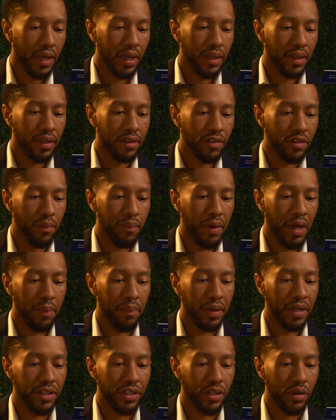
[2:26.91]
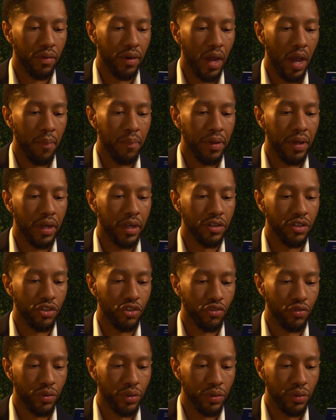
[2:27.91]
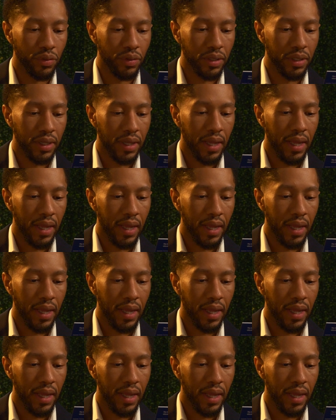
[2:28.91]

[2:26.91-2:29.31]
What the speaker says: This amendment shall not be construed